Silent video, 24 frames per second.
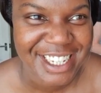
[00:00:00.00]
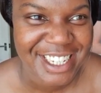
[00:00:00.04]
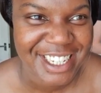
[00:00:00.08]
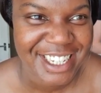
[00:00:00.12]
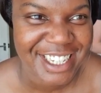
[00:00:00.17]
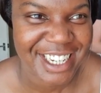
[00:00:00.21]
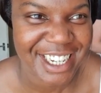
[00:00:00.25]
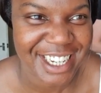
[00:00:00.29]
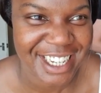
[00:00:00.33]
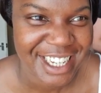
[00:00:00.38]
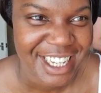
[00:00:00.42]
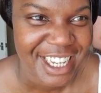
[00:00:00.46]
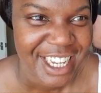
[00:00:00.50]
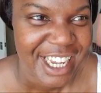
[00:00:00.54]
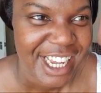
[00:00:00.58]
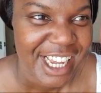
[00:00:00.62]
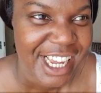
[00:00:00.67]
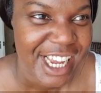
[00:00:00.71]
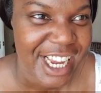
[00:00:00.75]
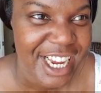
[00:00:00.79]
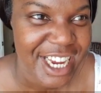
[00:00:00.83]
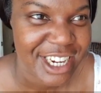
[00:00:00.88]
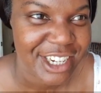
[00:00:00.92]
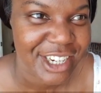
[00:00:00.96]
yeah,
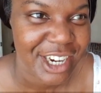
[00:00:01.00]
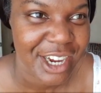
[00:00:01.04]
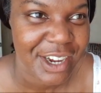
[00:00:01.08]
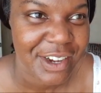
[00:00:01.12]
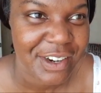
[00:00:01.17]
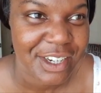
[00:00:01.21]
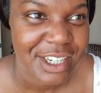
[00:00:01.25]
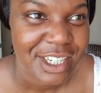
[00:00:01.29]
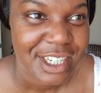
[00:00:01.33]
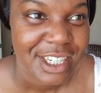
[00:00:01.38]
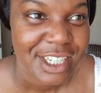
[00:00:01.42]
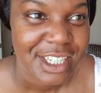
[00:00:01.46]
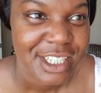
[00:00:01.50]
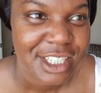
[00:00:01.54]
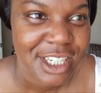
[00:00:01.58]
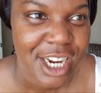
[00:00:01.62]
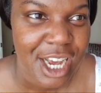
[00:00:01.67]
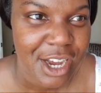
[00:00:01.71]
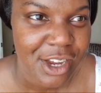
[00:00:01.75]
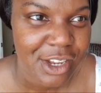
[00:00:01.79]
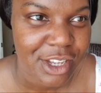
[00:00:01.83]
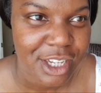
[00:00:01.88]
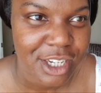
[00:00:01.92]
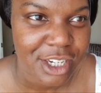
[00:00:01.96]
don't, don't, he don't my head
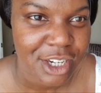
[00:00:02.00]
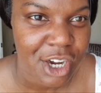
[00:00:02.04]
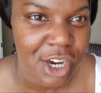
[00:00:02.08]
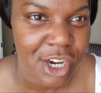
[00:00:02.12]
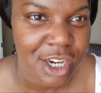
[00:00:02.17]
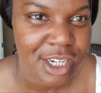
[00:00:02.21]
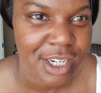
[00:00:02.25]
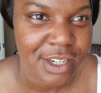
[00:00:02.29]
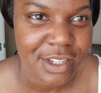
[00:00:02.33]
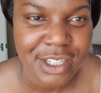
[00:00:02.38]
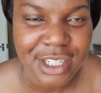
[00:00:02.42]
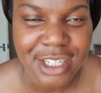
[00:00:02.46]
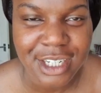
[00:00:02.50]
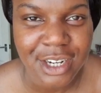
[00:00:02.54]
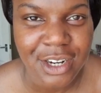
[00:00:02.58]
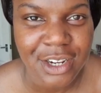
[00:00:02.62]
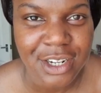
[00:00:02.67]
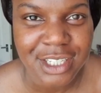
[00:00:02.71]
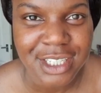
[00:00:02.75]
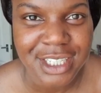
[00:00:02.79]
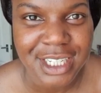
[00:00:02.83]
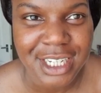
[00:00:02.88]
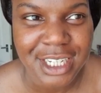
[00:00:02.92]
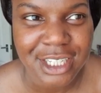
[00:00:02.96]
no, you can't. You can
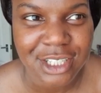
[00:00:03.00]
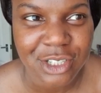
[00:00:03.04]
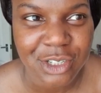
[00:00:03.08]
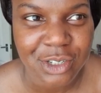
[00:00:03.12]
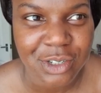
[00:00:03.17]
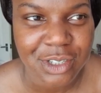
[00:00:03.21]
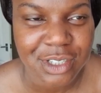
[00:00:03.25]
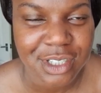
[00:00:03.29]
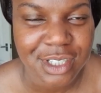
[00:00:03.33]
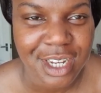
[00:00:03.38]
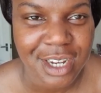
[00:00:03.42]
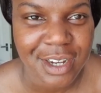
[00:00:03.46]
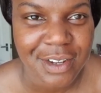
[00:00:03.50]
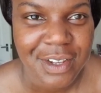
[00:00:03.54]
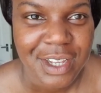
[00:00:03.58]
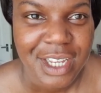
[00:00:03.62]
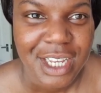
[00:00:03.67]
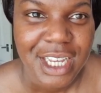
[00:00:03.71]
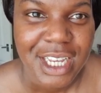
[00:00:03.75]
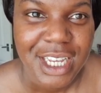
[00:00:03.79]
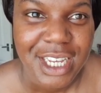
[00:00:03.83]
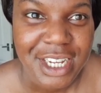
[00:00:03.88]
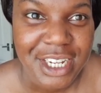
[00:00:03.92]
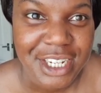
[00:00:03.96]
only see your torso.
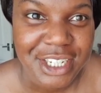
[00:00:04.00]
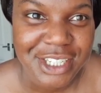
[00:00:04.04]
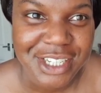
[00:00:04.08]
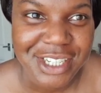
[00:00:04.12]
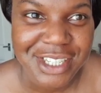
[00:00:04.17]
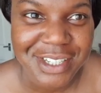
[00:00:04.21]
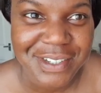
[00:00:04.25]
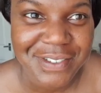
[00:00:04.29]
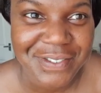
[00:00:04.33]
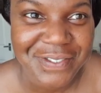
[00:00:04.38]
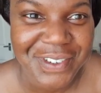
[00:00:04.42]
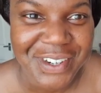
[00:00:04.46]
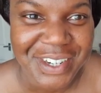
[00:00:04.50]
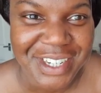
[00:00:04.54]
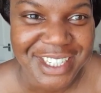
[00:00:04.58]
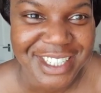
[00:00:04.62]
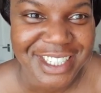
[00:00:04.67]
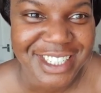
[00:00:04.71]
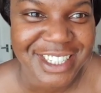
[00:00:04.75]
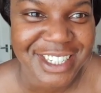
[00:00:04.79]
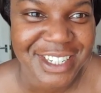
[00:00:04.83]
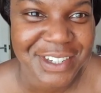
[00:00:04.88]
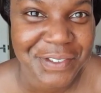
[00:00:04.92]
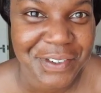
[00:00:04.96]
He doesn't
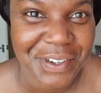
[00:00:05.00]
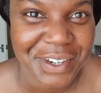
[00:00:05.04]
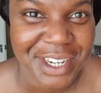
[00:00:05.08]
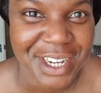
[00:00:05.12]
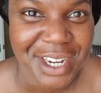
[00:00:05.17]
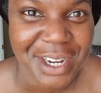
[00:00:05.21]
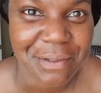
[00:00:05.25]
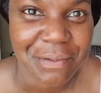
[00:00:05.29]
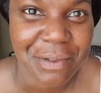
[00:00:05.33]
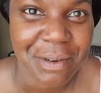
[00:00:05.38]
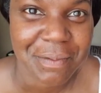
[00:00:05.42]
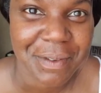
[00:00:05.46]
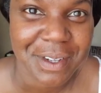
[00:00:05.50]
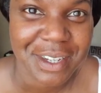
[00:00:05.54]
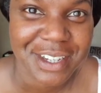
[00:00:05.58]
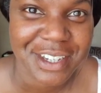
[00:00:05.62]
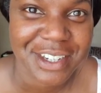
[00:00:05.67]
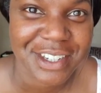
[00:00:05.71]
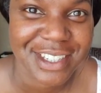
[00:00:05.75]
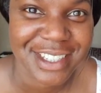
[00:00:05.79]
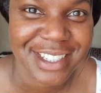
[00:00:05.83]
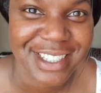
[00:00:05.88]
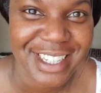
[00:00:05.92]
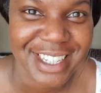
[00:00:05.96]
want to come on camera
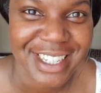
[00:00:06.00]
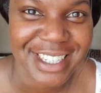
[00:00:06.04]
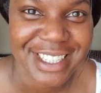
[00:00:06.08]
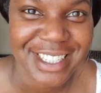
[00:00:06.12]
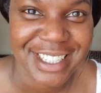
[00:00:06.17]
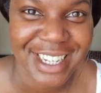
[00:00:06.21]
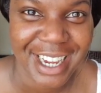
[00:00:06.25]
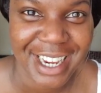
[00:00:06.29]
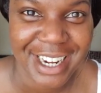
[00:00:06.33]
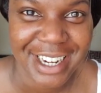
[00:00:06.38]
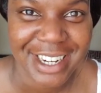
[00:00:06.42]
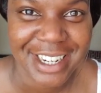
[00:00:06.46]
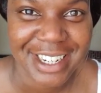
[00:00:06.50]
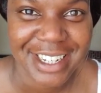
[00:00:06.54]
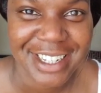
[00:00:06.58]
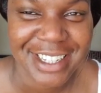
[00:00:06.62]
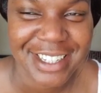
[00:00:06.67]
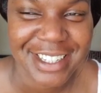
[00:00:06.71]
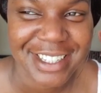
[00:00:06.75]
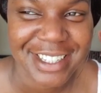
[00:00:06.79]
because he's saying